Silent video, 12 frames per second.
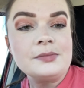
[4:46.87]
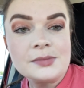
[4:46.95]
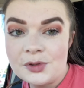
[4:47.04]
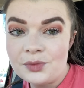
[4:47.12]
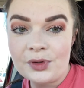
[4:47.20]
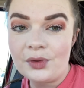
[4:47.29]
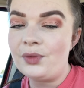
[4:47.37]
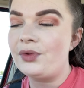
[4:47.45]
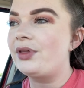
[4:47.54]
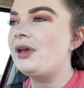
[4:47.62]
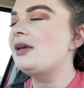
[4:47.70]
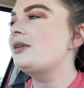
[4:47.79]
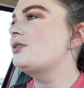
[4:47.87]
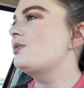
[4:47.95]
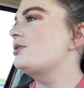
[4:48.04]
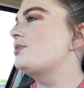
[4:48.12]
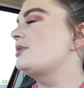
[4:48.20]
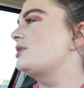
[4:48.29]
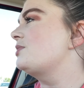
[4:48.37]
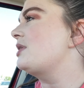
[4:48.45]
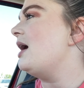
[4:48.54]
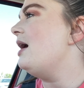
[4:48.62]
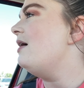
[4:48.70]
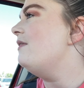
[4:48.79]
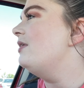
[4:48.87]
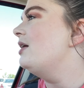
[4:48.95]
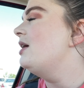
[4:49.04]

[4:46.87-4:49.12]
some really cool things, so I just wanna see what they have.